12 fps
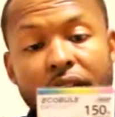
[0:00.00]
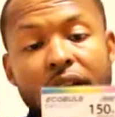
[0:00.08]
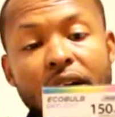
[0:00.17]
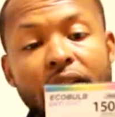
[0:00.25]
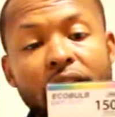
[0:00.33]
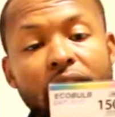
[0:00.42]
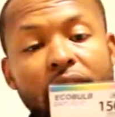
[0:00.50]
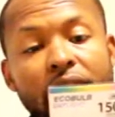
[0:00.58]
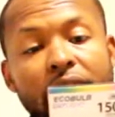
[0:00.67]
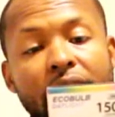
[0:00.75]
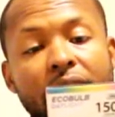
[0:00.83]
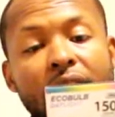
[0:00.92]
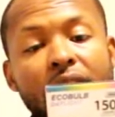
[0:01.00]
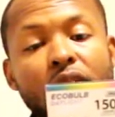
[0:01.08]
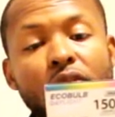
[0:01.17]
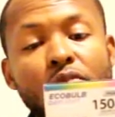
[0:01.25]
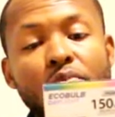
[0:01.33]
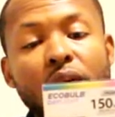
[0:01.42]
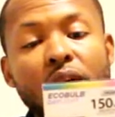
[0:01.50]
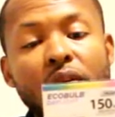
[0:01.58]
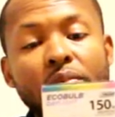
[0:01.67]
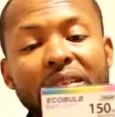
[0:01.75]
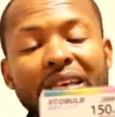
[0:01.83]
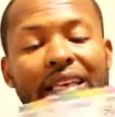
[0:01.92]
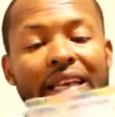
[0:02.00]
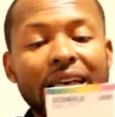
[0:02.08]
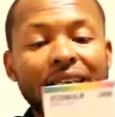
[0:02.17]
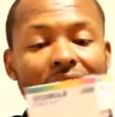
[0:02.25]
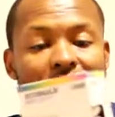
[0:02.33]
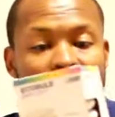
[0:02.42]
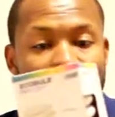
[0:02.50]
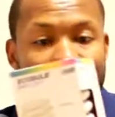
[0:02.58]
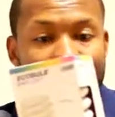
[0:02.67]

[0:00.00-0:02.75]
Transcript: Yeah, the Echo Bulb Daylight.